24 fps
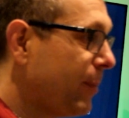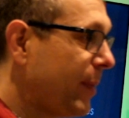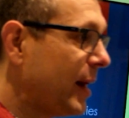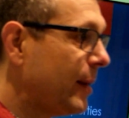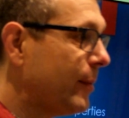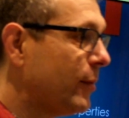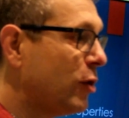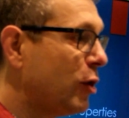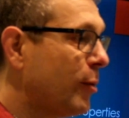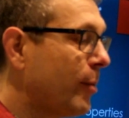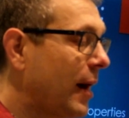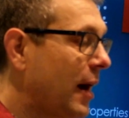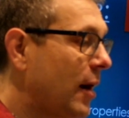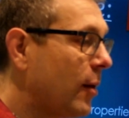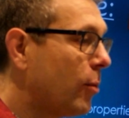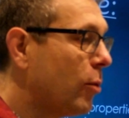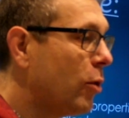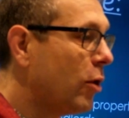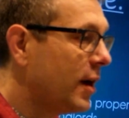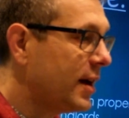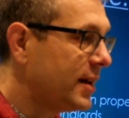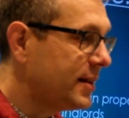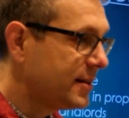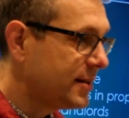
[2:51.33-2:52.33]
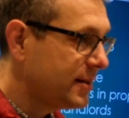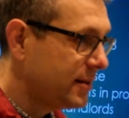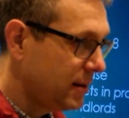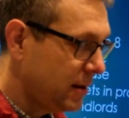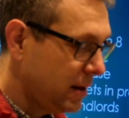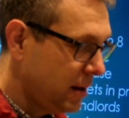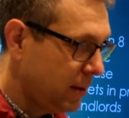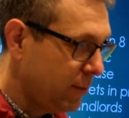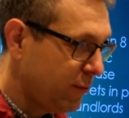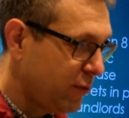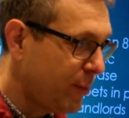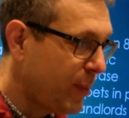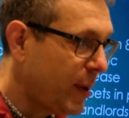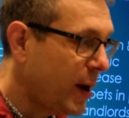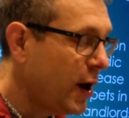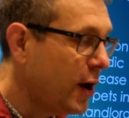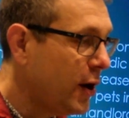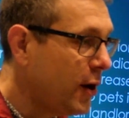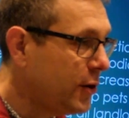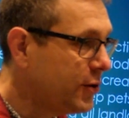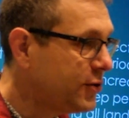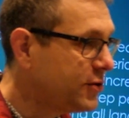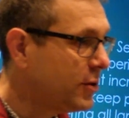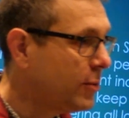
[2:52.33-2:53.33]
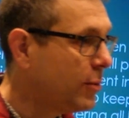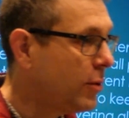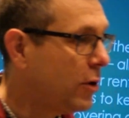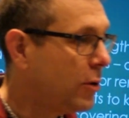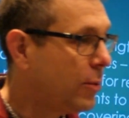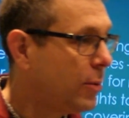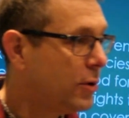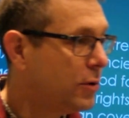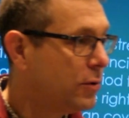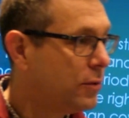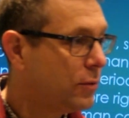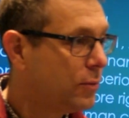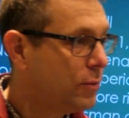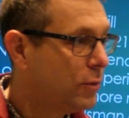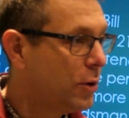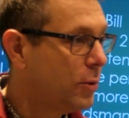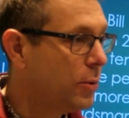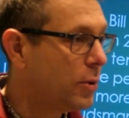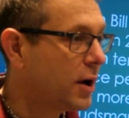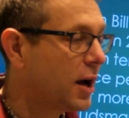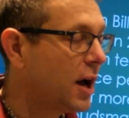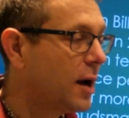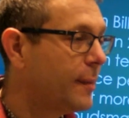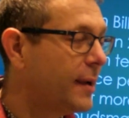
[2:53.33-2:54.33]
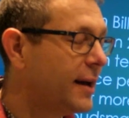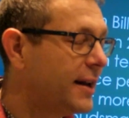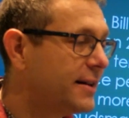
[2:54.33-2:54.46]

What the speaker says: more about what is proposed and what will come in.